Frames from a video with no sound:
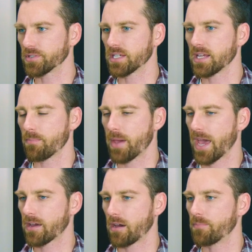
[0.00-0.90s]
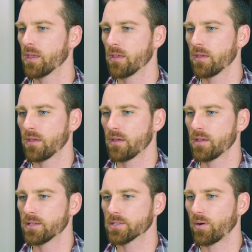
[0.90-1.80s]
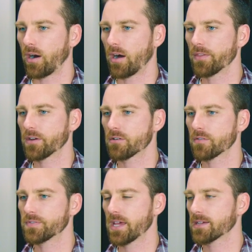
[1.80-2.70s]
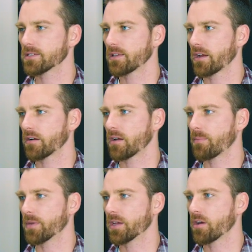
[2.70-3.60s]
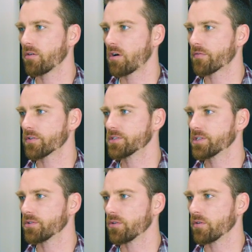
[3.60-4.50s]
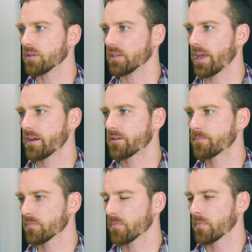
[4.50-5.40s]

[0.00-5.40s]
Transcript: Z to back up. So on the curve text layer, I'm gonna go over to layer,